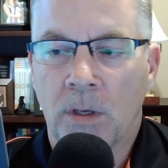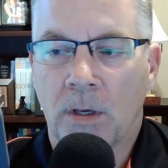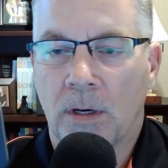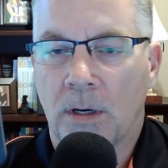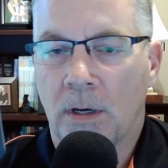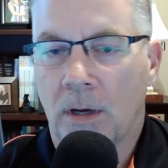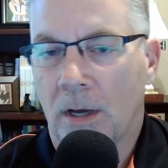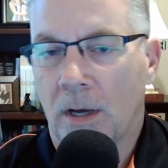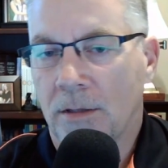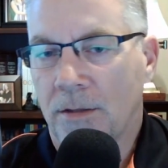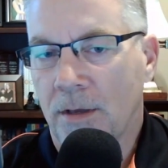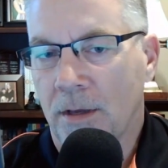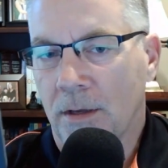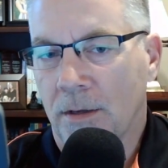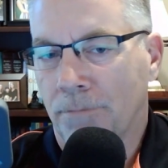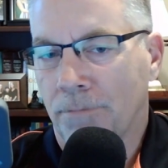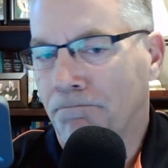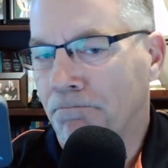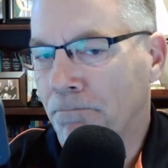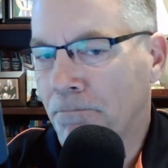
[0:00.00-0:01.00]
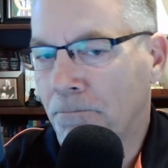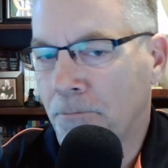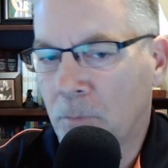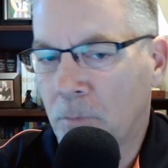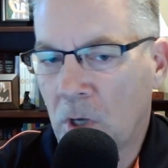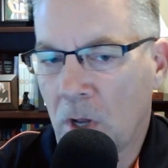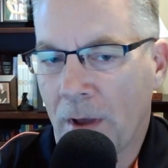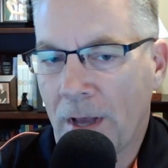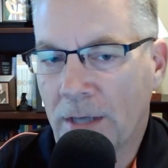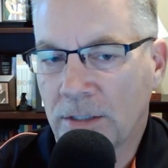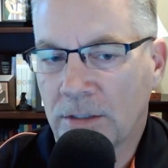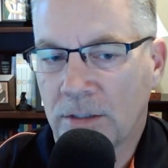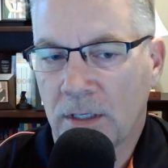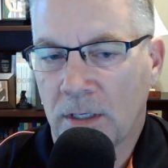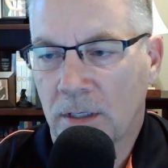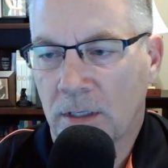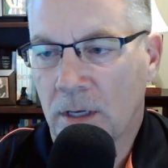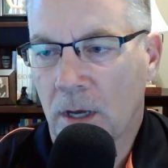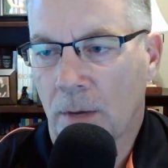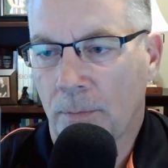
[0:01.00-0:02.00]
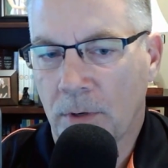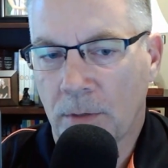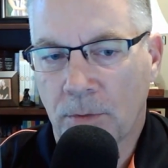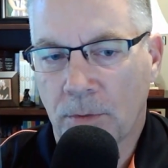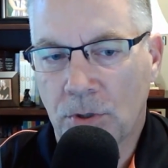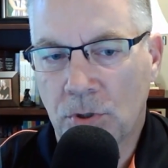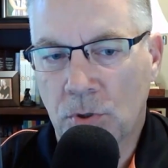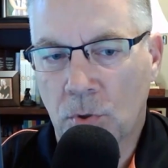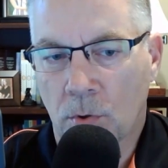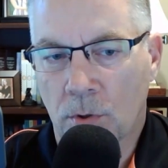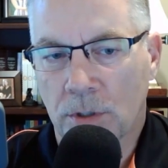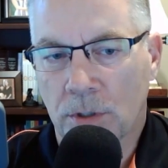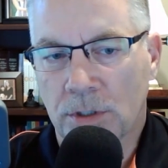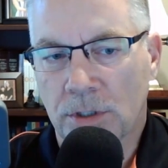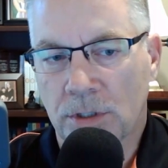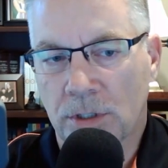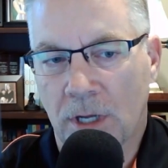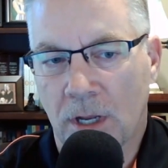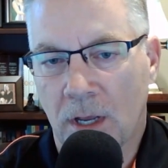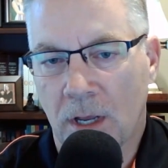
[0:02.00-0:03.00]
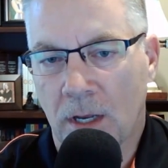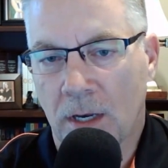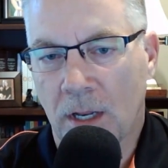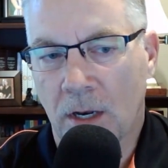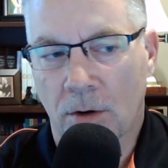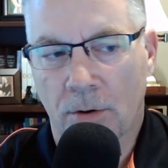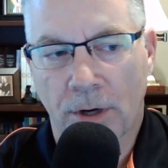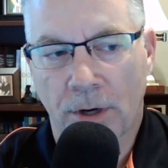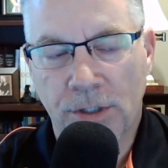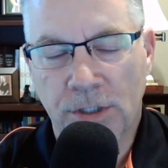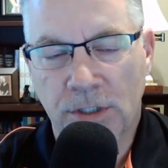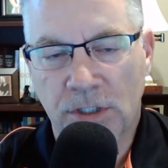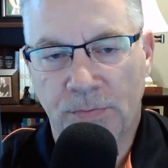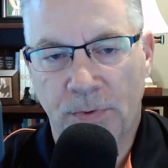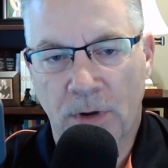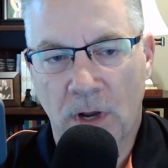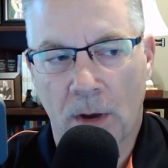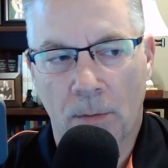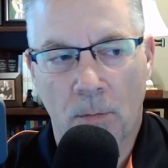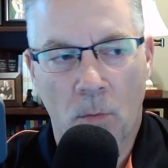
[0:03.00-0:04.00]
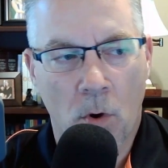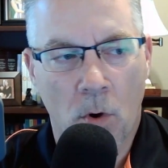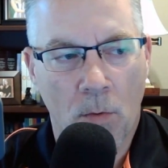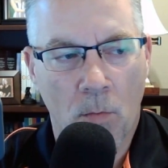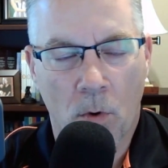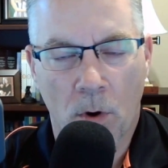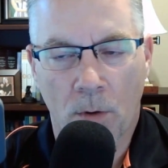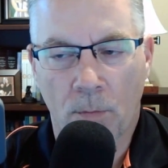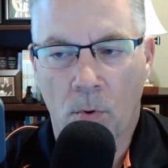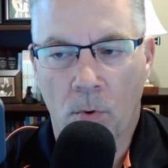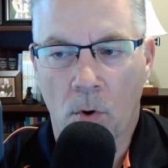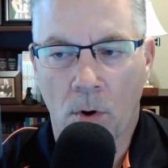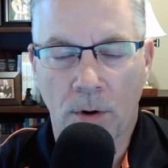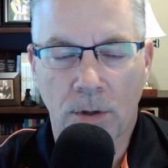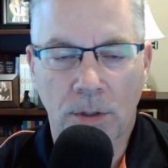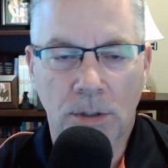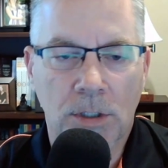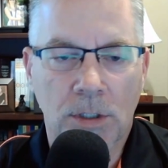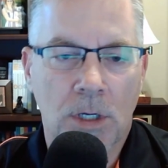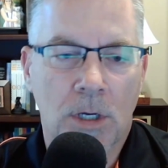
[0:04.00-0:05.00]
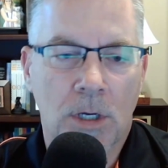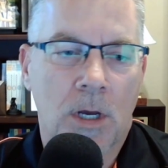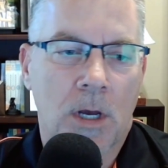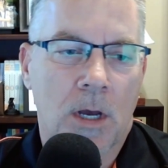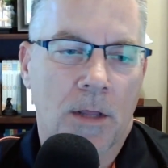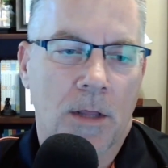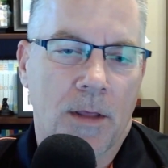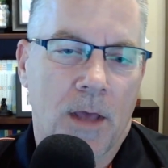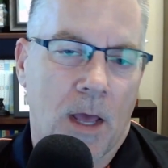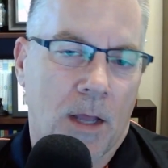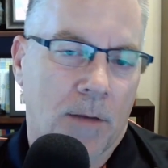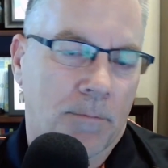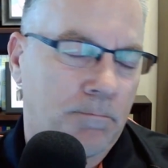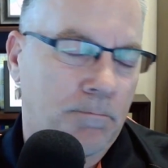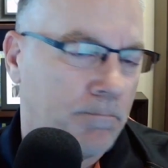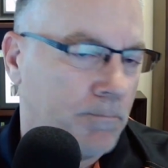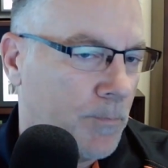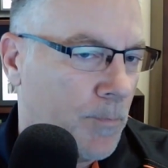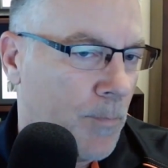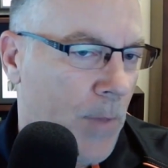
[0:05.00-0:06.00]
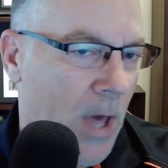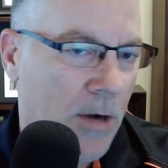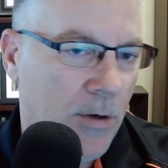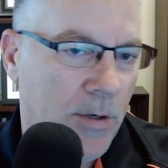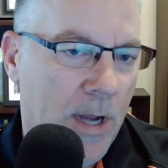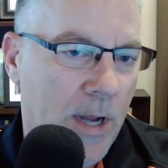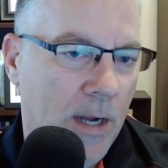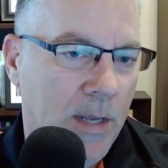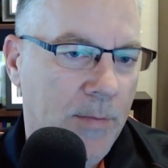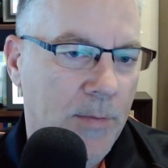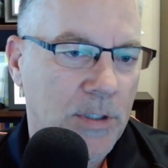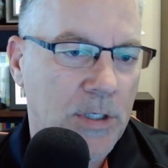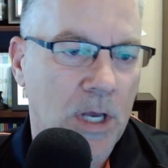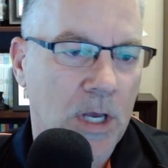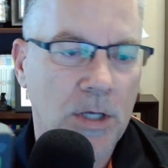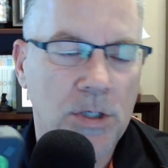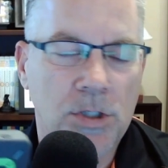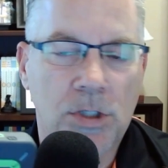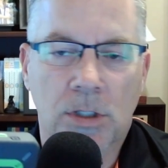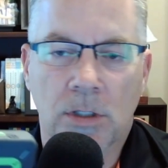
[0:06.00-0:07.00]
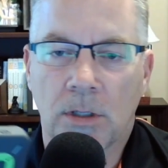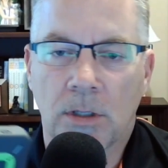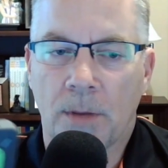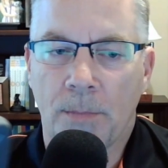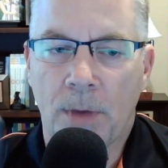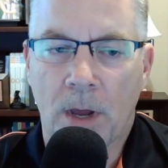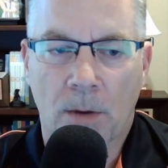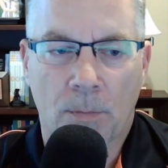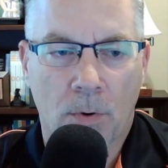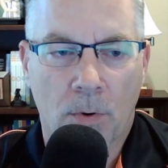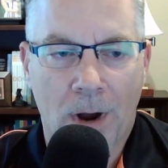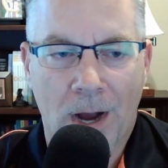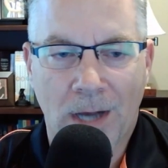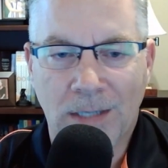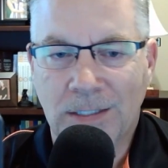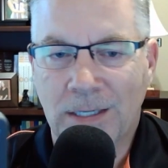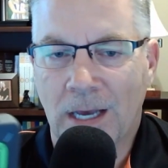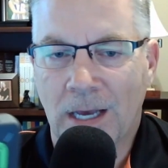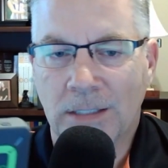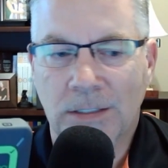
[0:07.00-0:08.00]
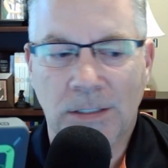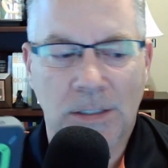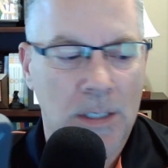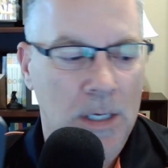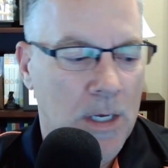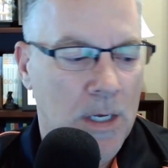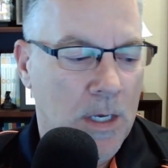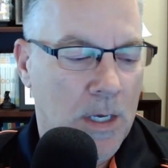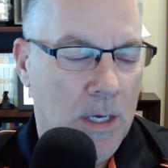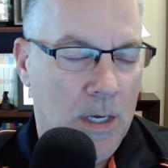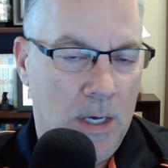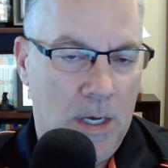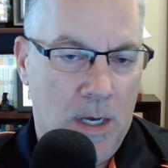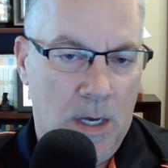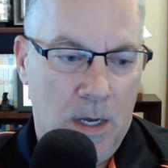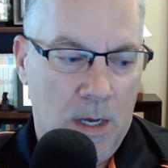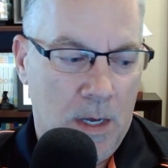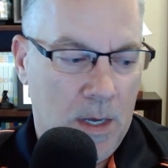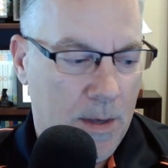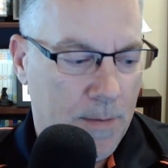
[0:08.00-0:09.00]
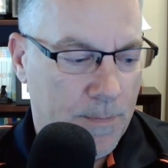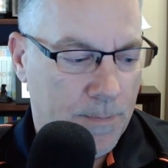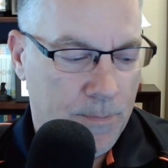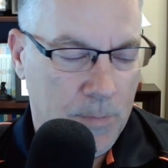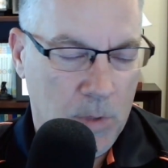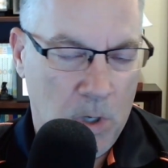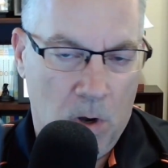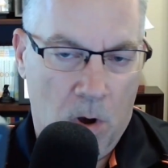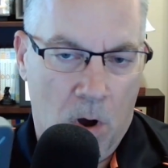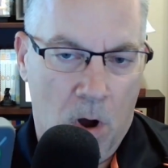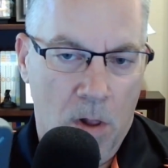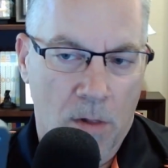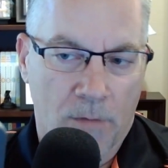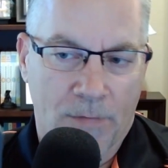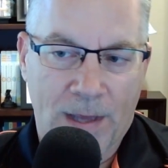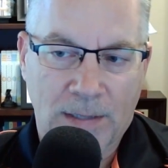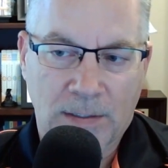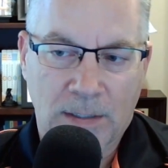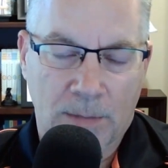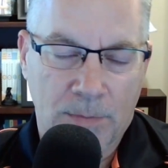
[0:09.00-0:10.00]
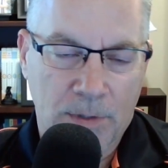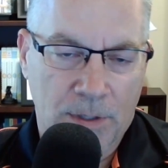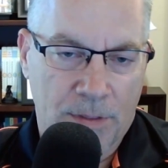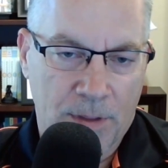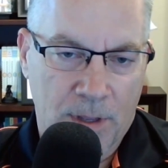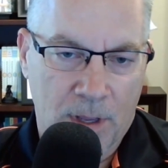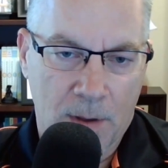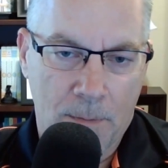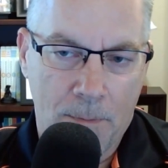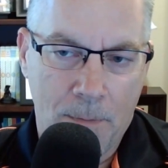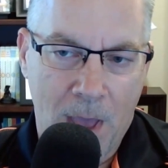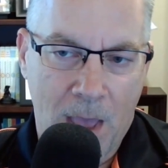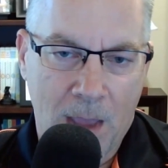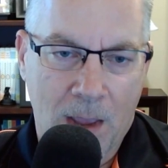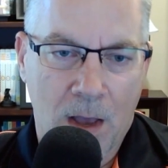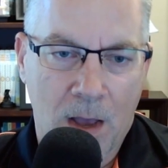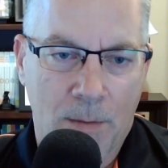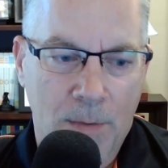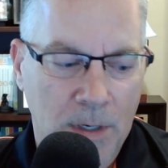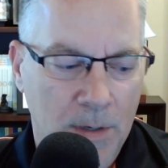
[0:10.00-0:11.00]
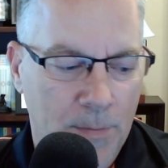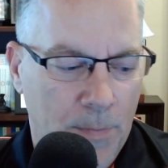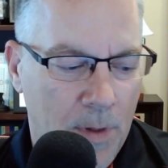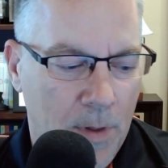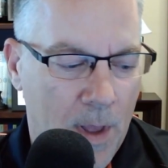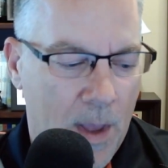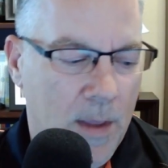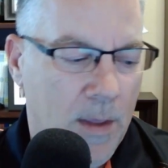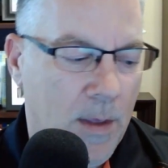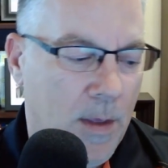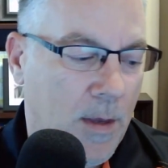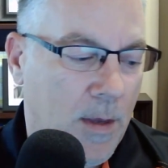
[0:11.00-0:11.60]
I think, as the company matures and integrations become more and more important, then better documentation, a better process, all of that type of thing may come into play.